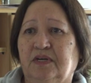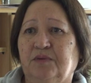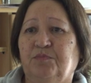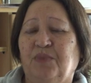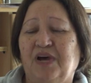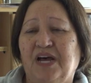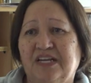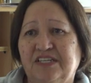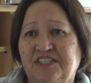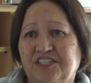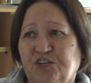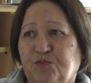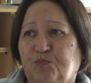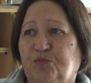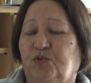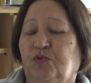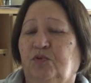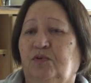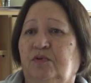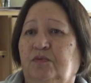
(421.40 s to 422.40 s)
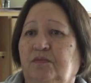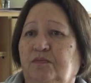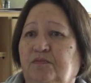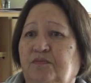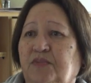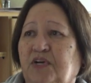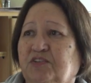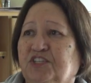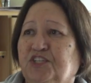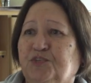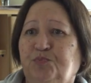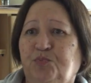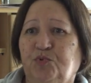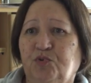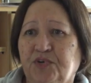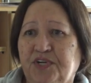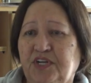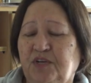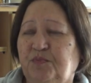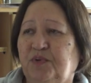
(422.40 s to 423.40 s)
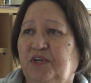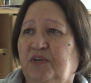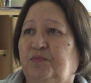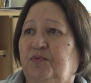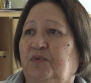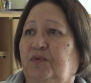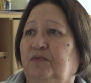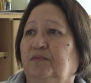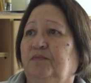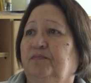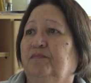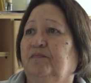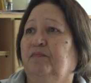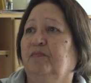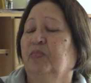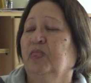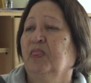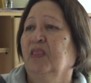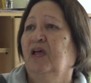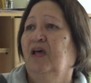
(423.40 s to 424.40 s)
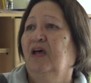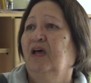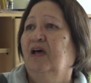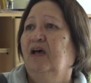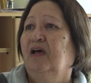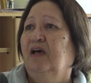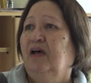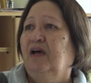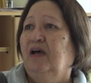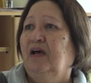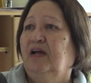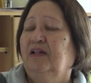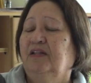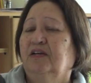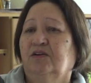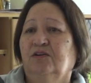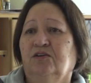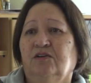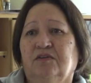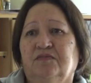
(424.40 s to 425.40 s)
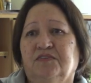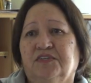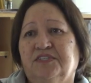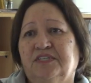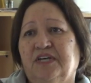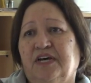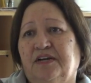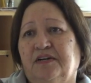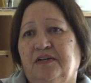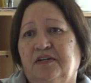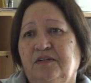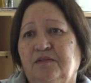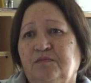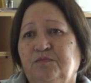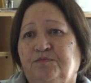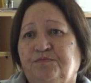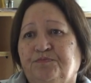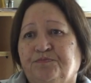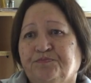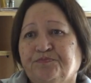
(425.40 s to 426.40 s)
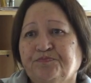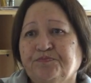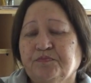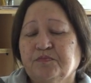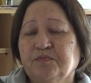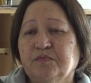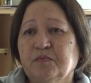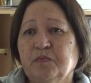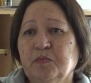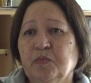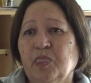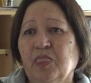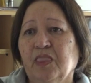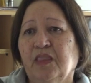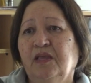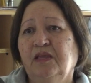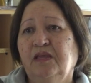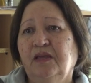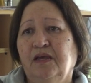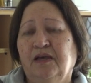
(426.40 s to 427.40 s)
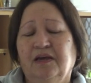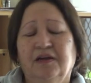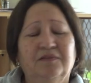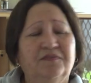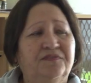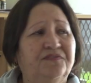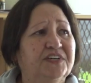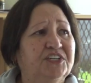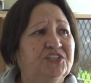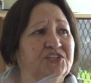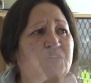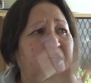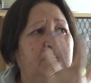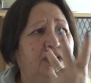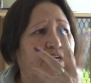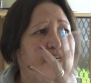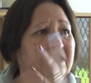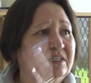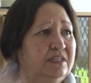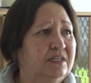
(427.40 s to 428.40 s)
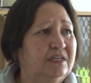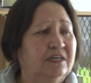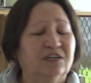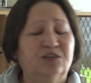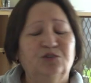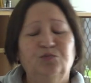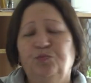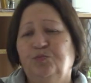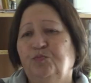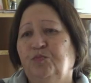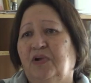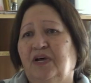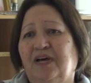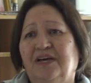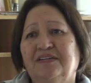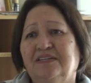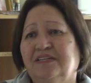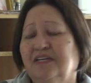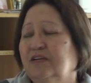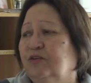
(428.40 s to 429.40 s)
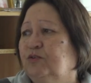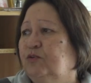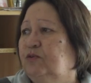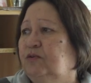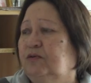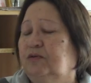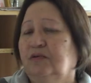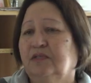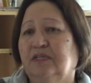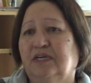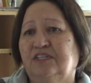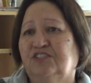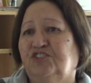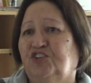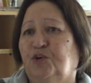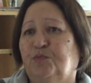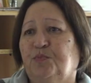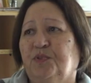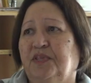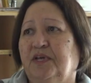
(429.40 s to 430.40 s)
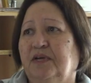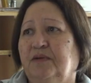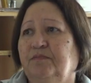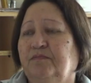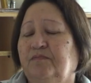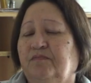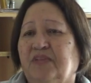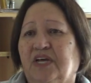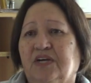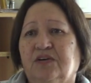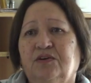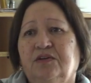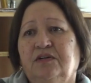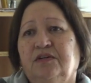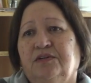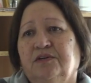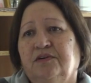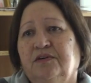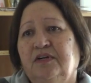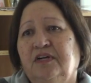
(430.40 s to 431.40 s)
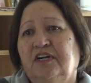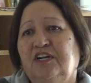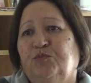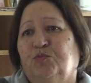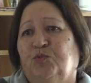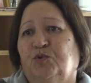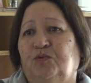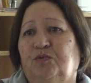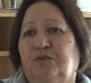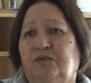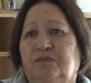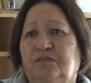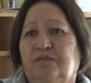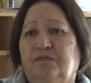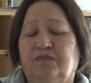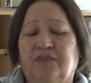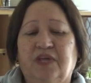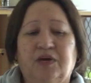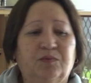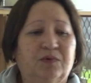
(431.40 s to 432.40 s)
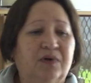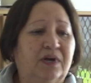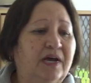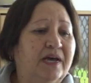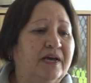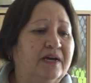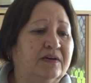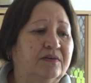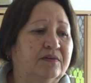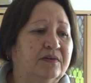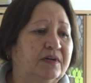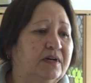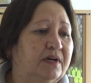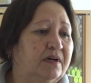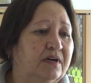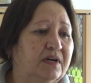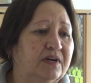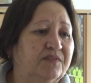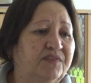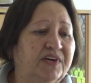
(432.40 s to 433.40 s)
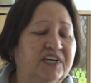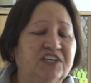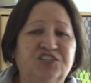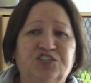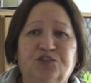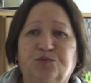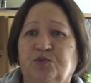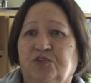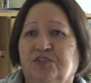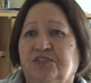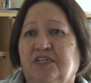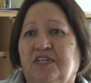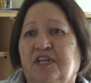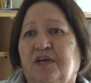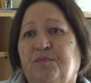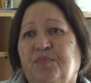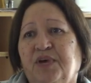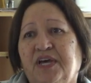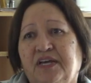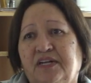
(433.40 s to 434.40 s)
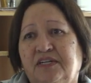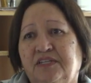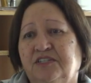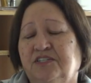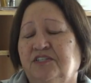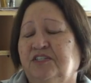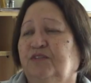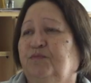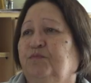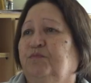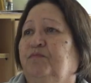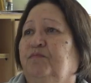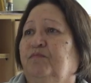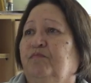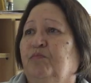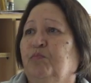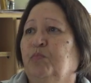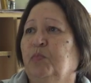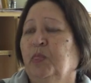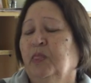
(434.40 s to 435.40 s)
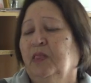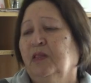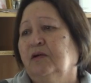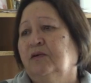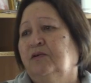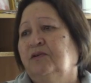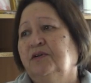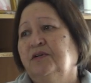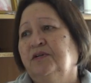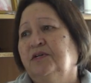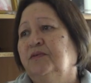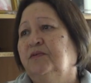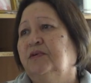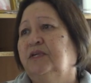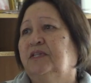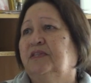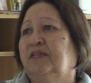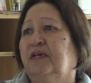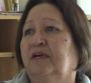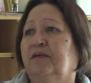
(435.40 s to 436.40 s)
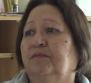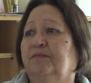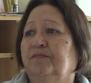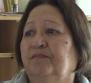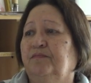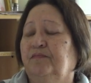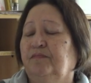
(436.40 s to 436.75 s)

know, basketball. They were sporty people. And then all of a sudden, yeah, and fishing, you know, hunting, all that type of thing, they couldn't do it anymore. They were laying, you know, like vegetables in their beds. Couldn't do anything.